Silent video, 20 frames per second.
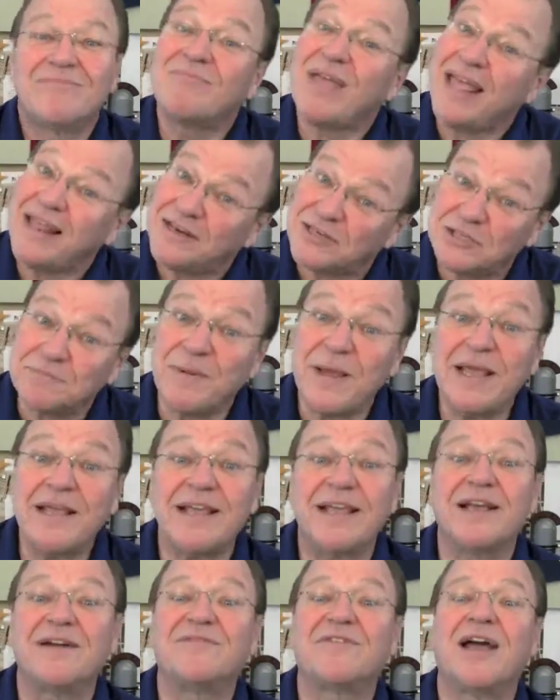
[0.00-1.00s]
And
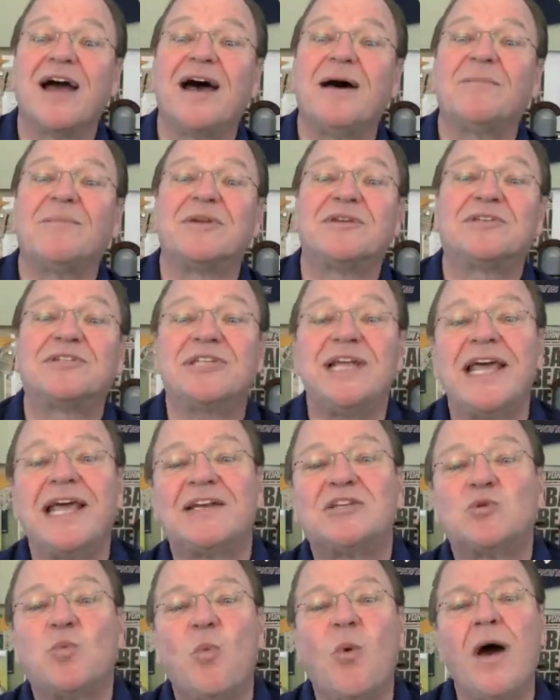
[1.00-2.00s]
speaking of common
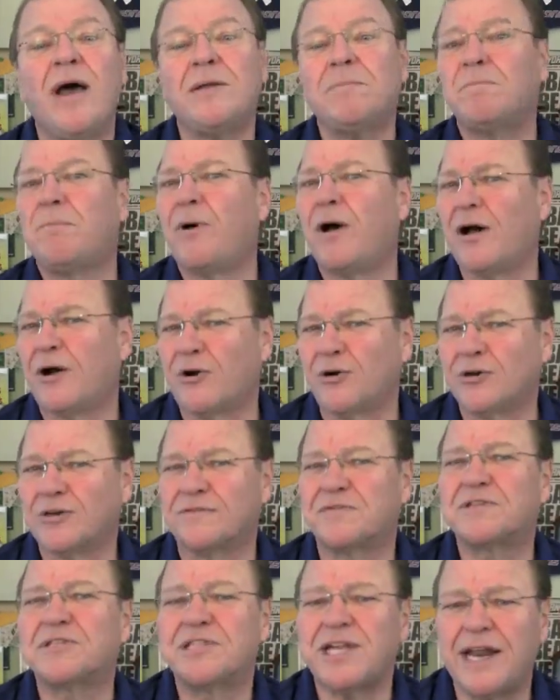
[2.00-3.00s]
sense, what part
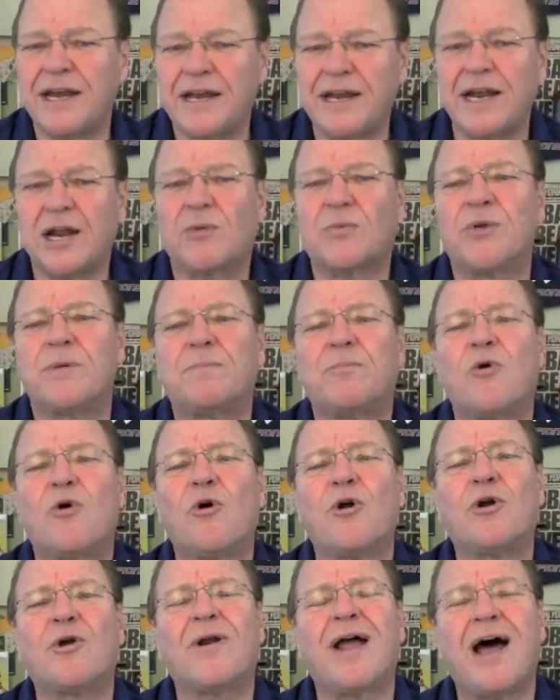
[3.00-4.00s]
of sending a
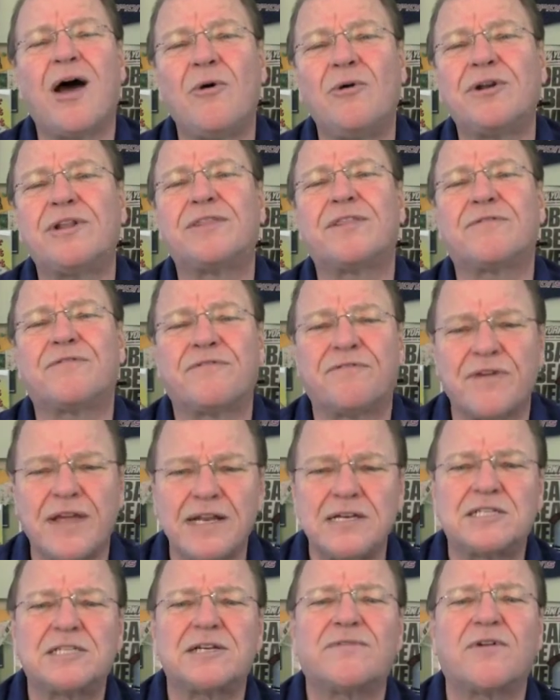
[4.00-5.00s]
reporter out in the
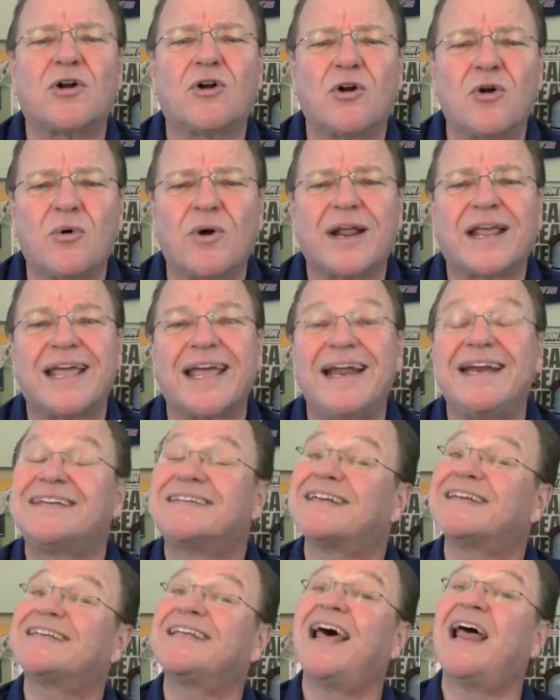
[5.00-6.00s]
face of a hurricane
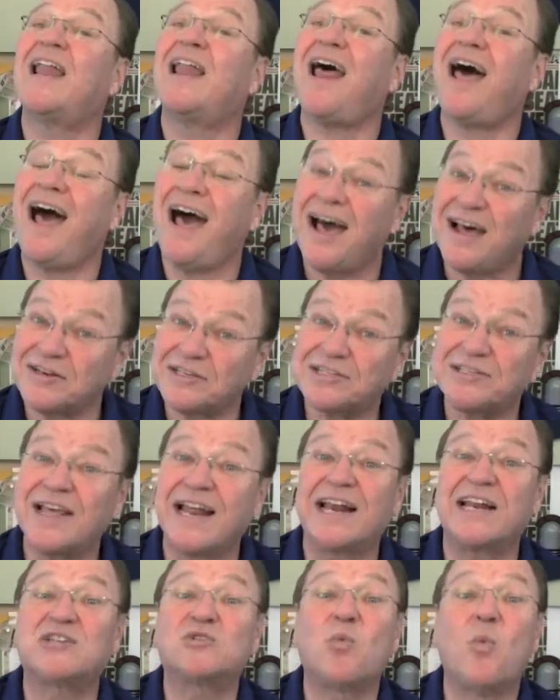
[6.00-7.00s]
to tell us
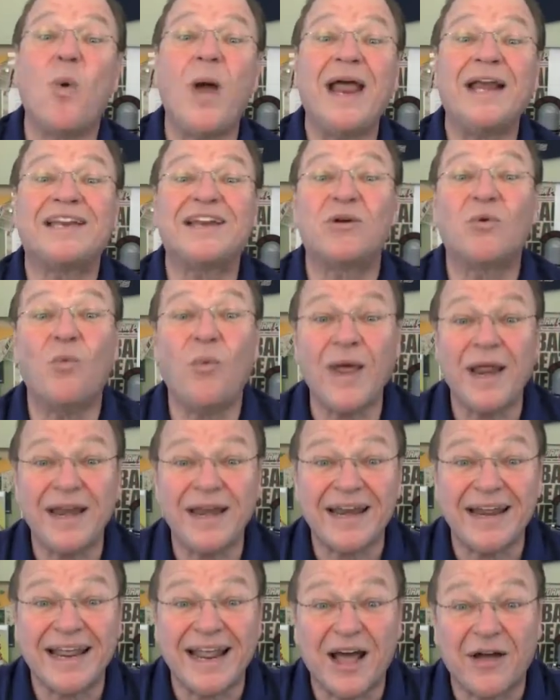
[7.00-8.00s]
that it's wet and
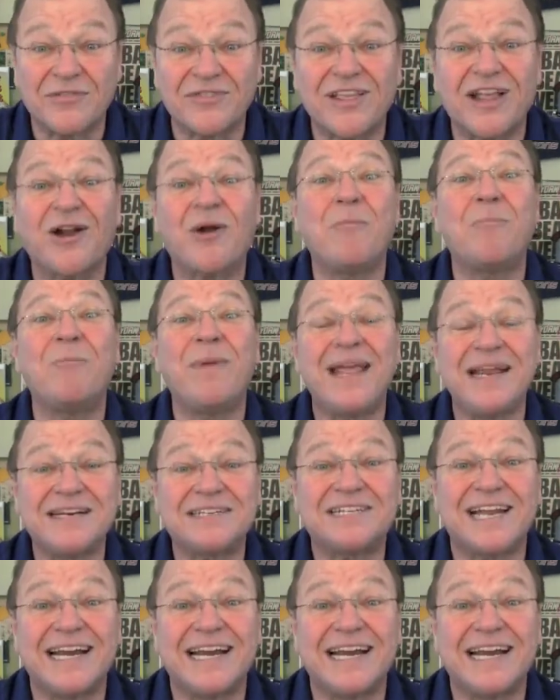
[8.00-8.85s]
windy out there makes